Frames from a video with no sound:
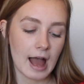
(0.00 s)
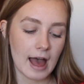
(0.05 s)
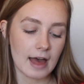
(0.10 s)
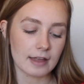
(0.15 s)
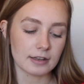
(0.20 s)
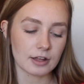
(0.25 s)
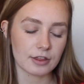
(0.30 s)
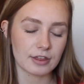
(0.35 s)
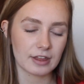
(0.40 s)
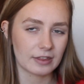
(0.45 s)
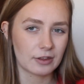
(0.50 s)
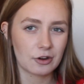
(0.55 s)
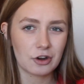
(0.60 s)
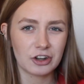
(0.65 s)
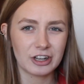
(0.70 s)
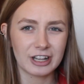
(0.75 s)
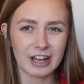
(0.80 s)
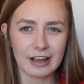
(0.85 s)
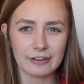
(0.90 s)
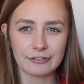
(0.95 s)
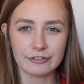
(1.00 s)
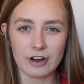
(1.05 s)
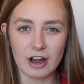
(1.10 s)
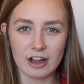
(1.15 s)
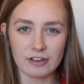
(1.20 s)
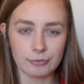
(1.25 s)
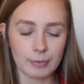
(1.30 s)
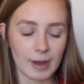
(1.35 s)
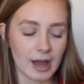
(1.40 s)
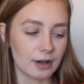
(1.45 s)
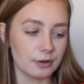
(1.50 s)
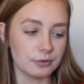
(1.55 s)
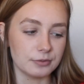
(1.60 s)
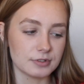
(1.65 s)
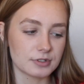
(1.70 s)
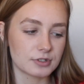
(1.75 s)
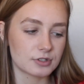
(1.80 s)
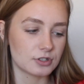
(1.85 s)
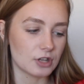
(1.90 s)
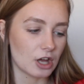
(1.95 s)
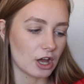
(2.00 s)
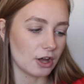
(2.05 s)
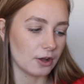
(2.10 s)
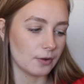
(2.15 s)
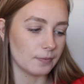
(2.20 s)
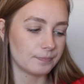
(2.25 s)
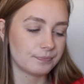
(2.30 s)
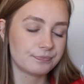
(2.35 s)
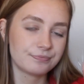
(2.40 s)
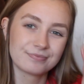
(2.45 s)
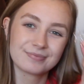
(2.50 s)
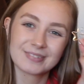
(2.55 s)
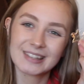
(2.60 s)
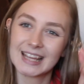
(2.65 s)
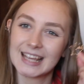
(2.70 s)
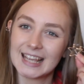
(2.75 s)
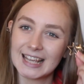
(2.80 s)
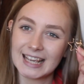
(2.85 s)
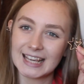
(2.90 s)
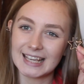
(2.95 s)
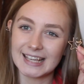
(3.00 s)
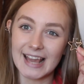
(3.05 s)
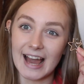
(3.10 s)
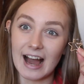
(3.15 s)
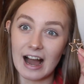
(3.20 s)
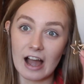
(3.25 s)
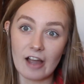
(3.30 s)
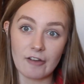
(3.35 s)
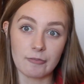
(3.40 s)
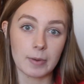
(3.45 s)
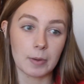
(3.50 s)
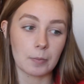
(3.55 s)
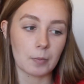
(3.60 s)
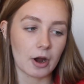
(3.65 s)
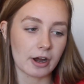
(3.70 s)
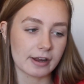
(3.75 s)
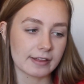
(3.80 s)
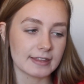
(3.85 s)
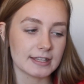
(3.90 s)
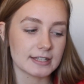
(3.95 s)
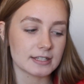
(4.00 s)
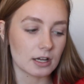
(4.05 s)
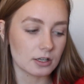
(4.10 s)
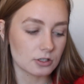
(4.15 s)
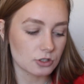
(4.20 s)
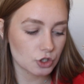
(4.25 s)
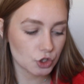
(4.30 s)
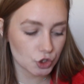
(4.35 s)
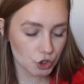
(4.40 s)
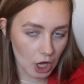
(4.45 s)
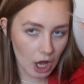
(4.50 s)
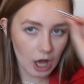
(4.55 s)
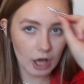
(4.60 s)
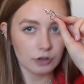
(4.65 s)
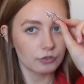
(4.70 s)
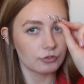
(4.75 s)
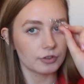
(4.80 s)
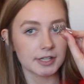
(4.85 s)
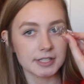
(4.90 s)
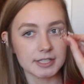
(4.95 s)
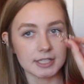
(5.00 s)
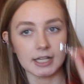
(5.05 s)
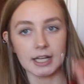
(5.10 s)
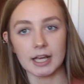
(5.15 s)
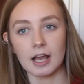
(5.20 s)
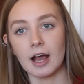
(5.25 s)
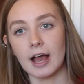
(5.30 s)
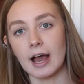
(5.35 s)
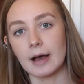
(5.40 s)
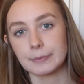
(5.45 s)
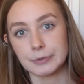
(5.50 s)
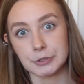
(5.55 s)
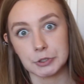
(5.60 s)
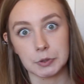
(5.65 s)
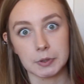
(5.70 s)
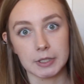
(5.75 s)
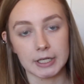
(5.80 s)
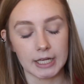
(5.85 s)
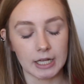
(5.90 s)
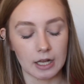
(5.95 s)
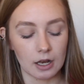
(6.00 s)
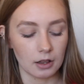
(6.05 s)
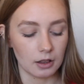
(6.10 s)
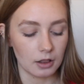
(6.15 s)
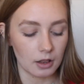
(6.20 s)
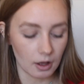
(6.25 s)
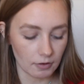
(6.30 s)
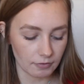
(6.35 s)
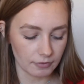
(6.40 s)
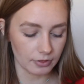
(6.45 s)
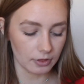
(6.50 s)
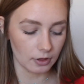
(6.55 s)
and I think they're only like £5, so yeah, I've been wearing these a ton recently. I absolutely love